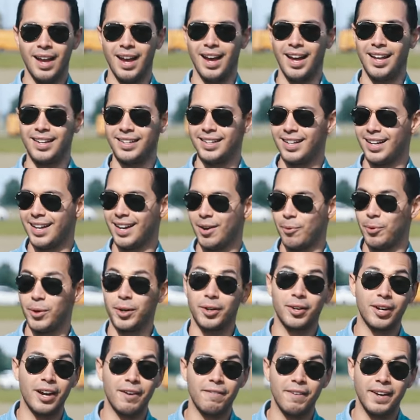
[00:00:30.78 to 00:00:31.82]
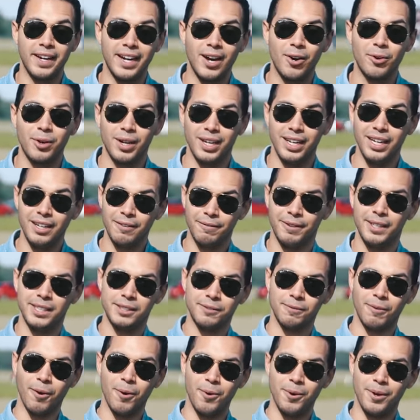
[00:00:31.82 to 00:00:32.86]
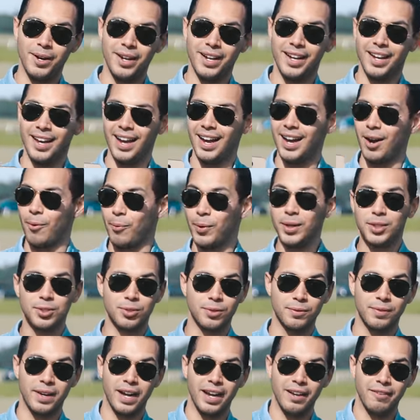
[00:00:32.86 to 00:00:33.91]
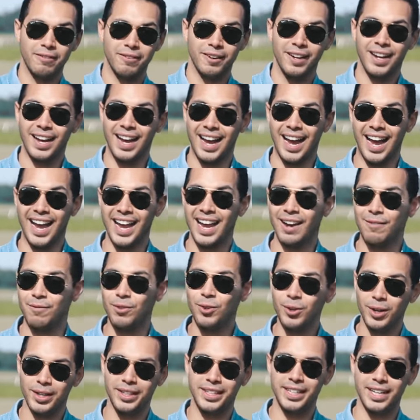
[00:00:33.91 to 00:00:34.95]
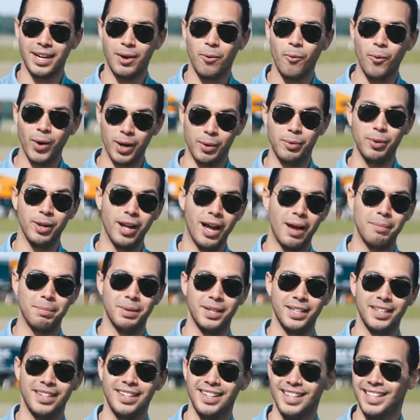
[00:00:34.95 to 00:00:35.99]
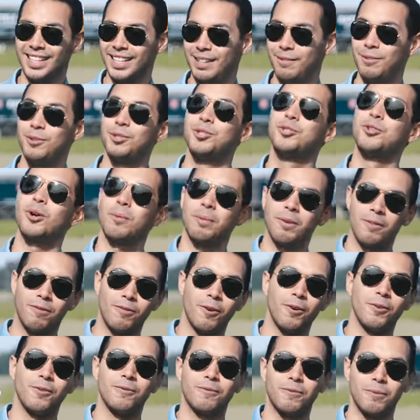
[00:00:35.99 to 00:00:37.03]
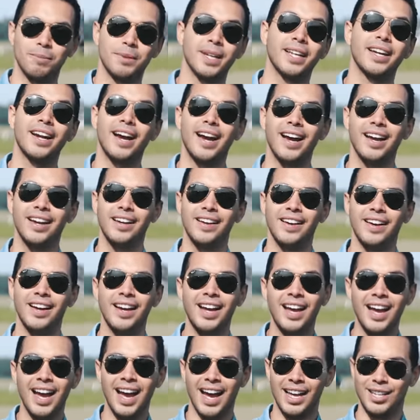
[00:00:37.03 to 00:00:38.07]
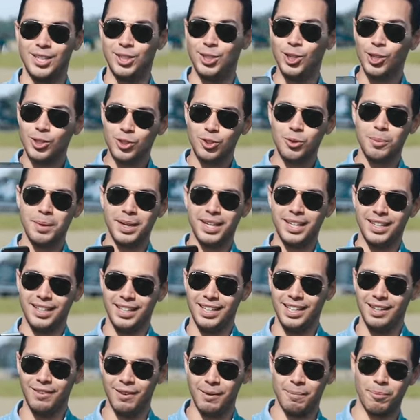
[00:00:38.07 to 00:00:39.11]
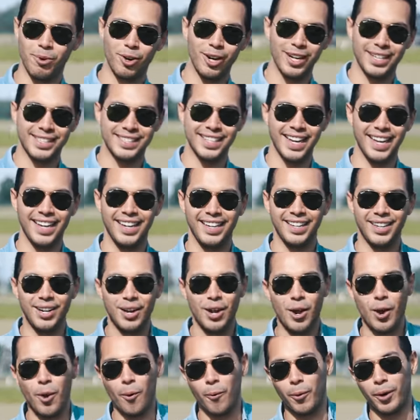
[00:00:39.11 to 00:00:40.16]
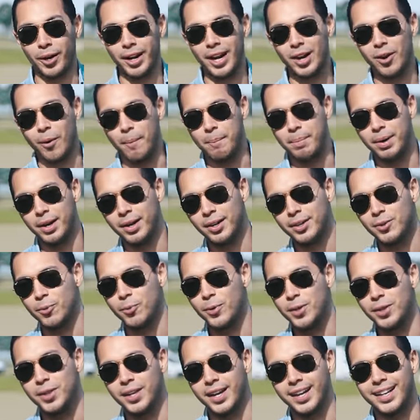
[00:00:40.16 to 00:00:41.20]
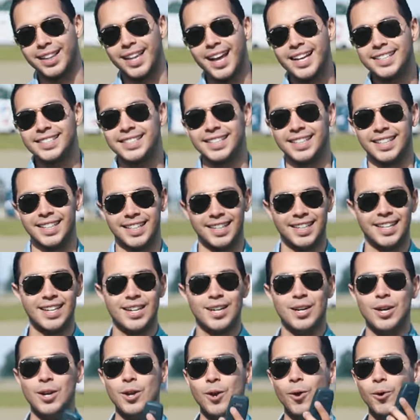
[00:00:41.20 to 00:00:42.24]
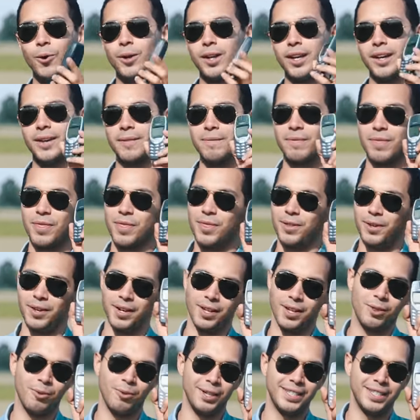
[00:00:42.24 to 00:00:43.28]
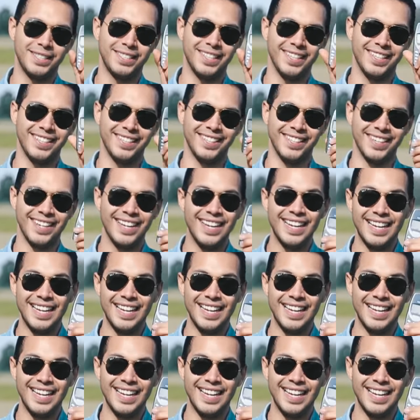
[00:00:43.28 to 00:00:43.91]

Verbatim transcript: And uh, we are gonna find out if this phone uh, will survive. I have no idea what will happen if you drop a phone from that high. And just to make it even more exciting, we're gonna compare it with the classic Nokia 3310.